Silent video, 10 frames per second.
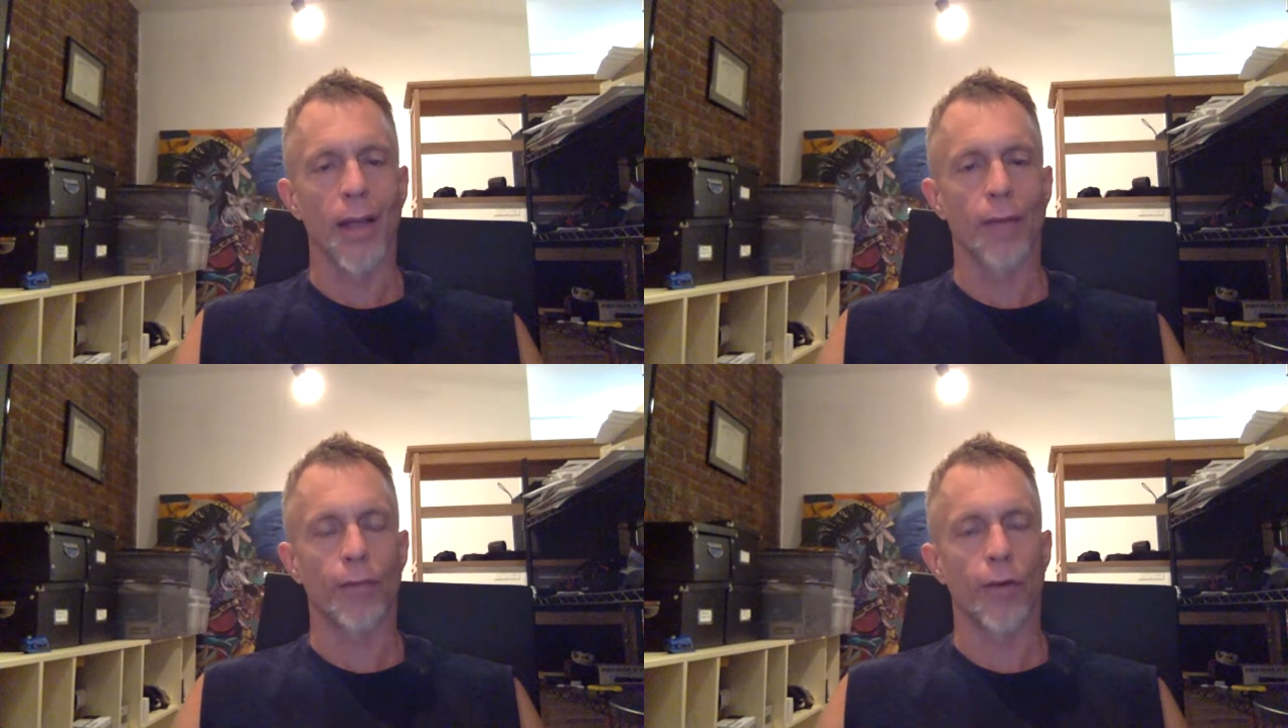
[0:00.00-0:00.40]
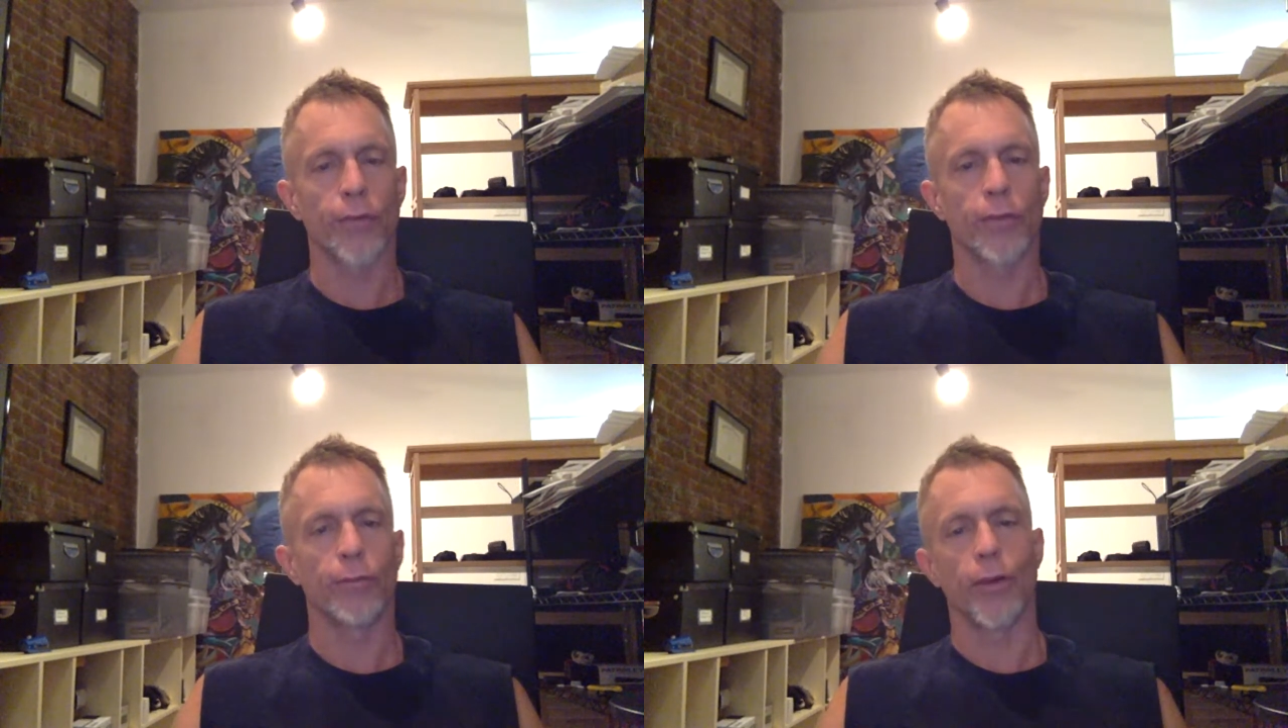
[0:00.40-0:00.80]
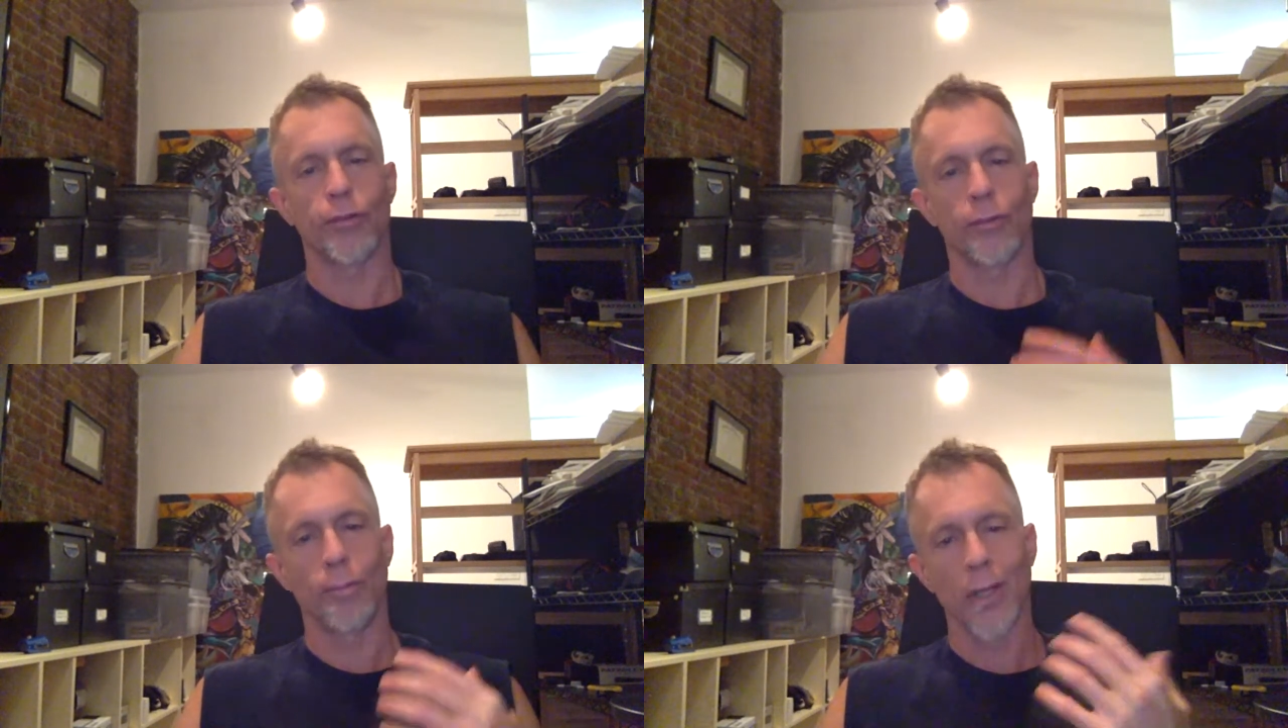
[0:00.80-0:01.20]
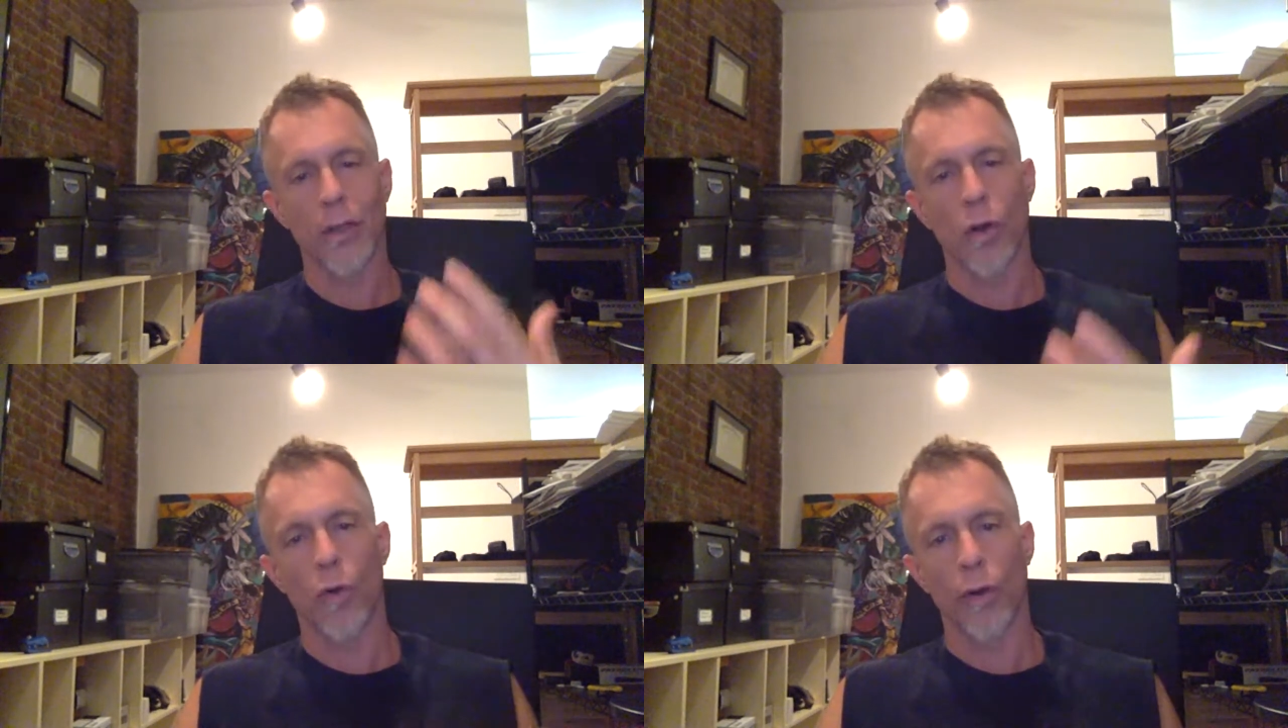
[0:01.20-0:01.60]
that false confession, being
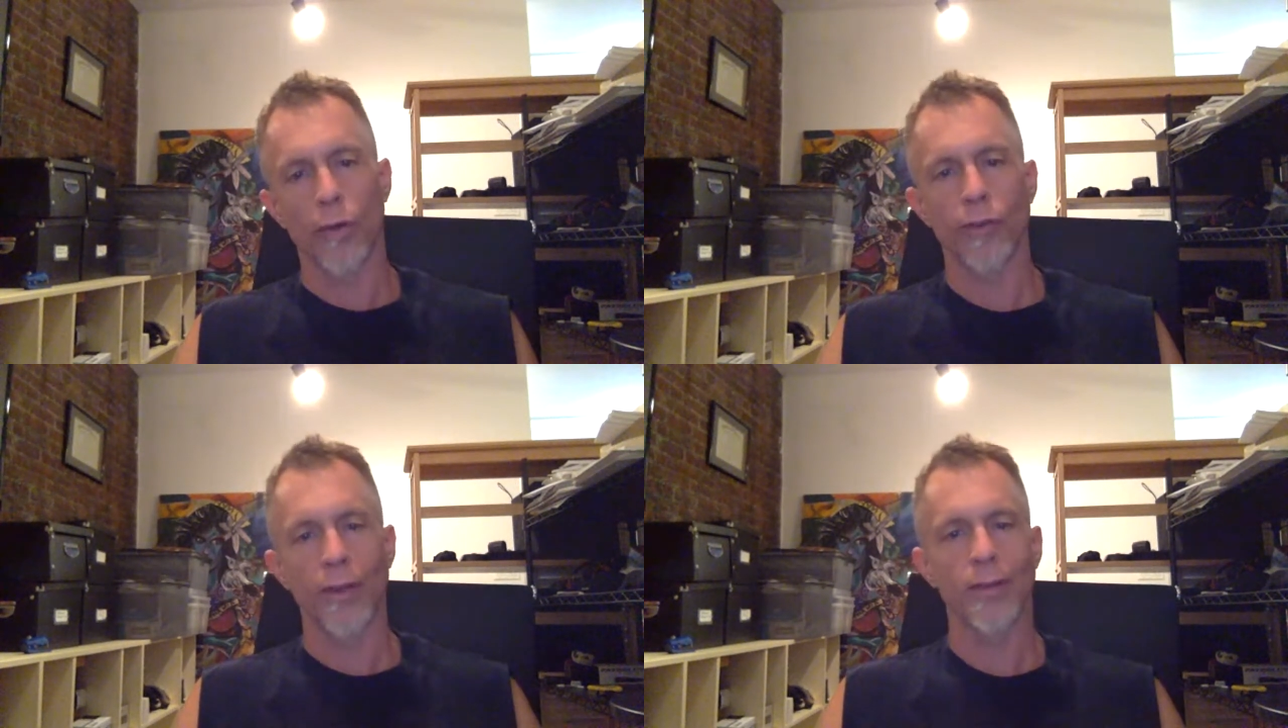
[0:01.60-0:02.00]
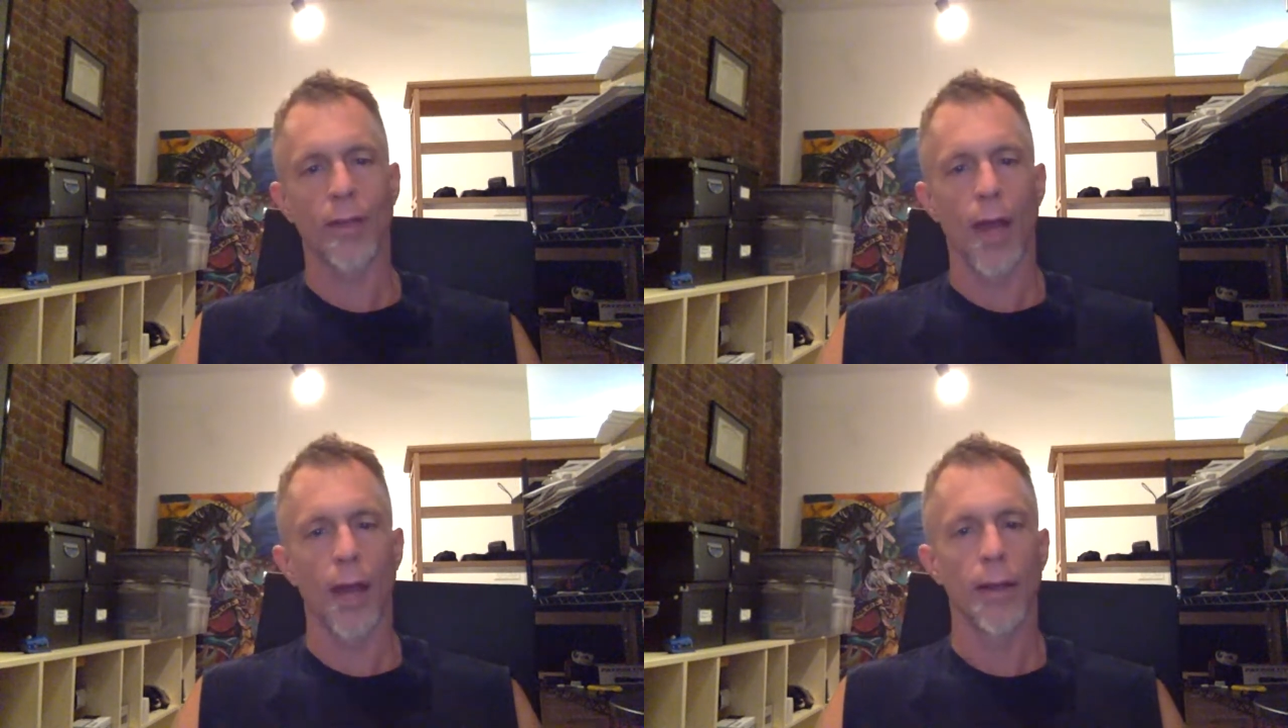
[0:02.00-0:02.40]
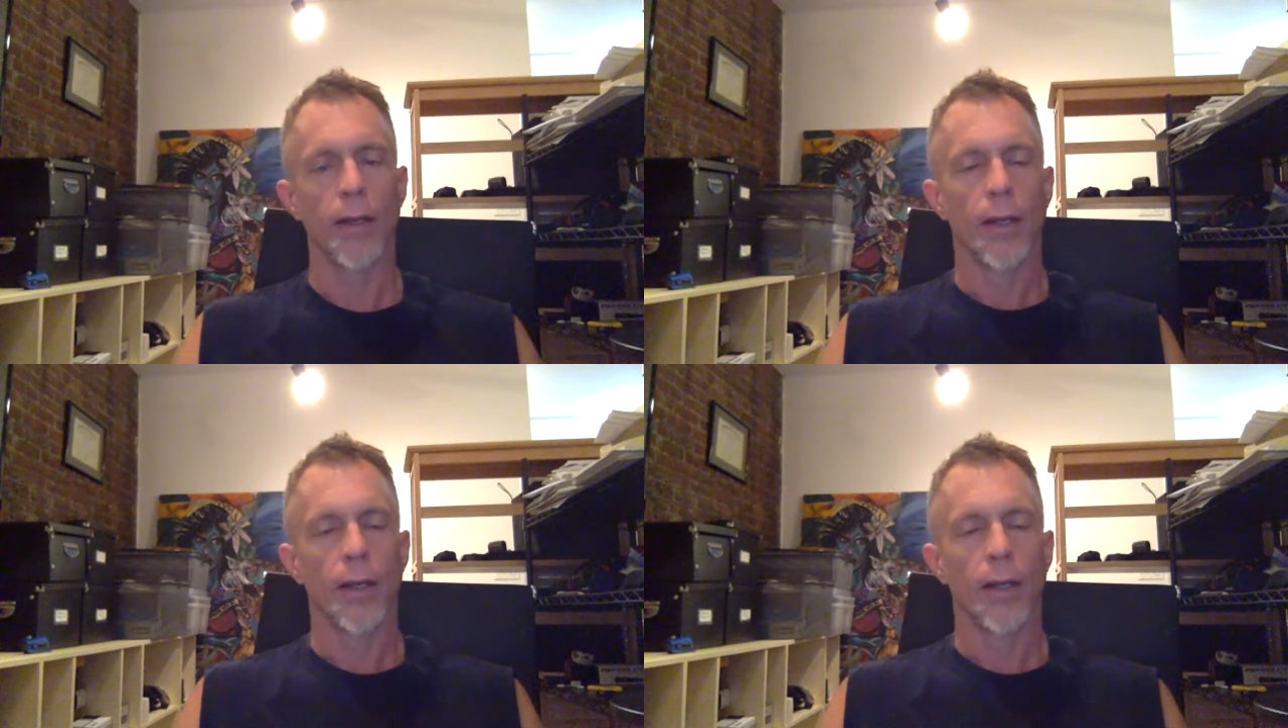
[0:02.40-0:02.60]
coerced into that.